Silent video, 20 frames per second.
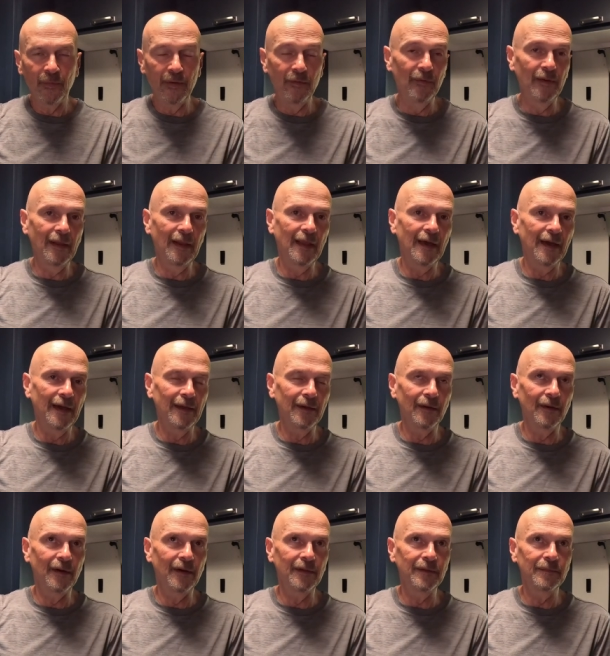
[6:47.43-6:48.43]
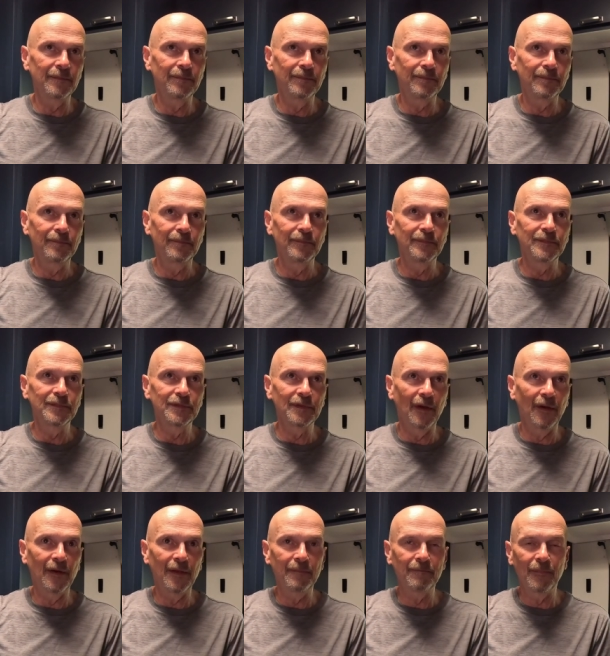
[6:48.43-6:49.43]
We rely on
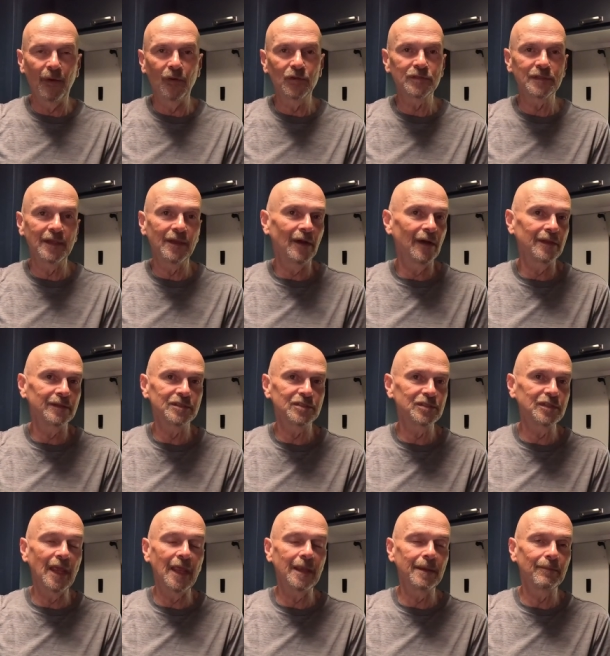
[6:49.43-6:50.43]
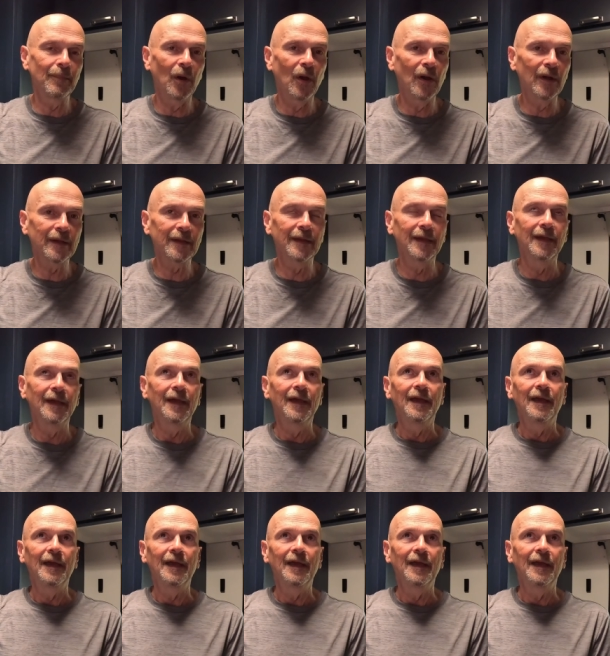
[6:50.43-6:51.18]
on mostly on state park